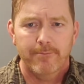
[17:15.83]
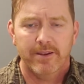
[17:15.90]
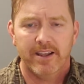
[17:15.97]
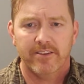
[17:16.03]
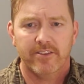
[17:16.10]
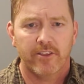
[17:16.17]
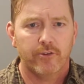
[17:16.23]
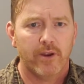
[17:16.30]

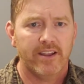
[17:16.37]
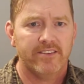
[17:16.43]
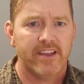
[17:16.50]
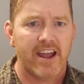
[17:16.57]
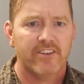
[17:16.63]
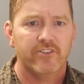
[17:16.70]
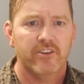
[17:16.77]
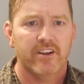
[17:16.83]
because the
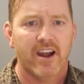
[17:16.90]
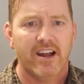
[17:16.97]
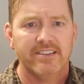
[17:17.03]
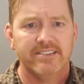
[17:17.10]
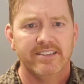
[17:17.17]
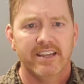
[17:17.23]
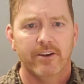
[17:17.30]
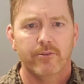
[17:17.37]
transaction
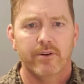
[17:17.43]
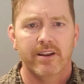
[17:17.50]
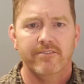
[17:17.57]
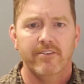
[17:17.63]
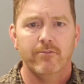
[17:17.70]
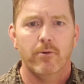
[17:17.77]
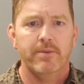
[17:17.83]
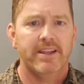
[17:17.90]
cost to get rid
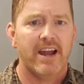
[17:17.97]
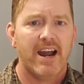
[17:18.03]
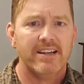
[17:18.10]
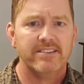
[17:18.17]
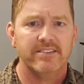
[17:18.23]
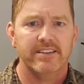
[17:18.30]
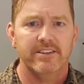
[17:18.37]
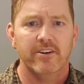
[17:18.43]
of it will be
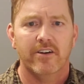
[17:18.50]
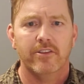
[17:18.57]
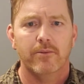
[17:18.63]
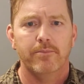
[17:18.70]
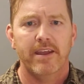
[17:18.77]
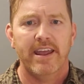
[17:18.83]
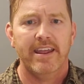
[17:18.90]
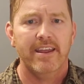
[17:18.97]
costly. You have to
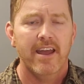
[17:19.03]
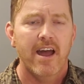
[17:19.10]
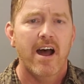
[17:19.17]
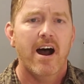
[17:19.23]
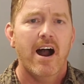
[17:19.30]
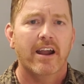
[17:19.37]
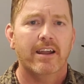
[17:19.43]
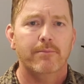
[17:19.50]
pay
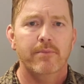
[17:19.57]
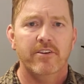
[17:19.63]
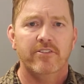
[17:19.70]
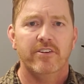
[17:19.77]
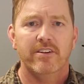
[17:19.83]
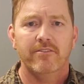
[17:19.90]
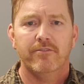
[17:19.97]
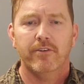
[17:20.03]
a
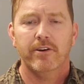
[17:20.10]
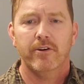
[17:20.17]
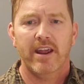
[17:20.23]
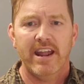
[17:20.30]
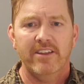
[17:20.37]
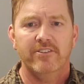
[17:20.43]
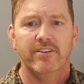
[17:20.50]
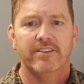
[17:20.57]
commission for your
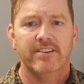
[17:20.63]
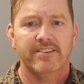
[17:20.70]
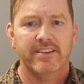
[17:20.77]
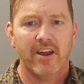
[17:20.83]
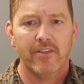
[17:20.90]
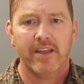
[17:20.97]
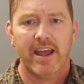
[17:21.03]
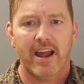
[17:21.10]
agent to
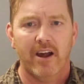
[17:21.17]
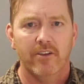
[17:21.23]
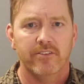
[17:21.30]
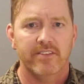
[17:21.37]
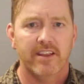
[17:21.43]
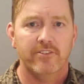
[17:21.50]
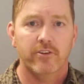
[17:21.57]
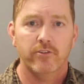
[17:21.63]
sell the house,
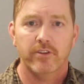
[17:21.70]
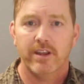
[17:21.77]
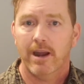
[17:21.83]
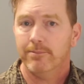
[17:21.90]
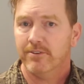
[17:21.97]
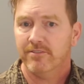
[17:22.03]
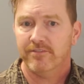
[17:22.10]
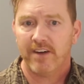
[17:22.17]
and that's usually
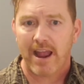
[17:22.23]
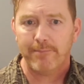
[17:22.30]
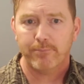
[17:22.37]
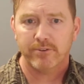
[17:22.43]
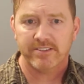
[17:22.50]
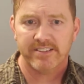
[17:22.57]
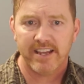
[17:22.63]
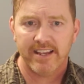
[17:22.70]
up to
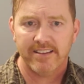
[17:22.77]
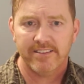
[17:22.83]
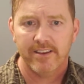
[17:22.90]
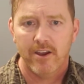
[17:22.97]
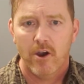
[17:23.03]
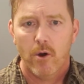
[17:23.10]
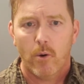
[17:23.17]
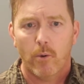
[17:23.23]
5%
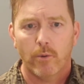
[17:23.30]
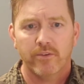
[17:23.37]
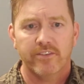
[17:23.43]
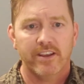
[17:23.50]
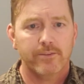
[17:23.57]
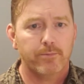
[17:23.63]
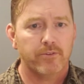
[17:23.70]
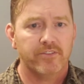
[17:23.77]
or
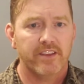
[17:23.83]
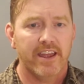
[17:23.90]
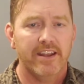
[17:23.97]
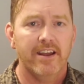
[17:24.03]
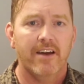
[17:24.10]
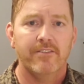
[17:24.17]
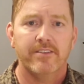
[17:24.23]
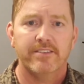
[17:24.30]

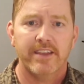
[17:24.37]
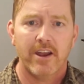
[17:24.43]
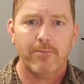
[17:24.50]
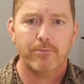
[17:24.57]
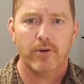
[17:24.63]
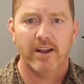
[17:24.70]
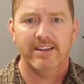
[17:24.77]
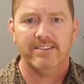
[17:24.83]
6% of the sale
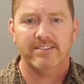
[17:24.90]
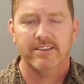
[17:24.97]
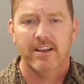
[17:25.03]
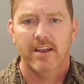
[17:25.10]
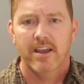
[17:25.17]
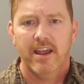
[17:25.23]
price.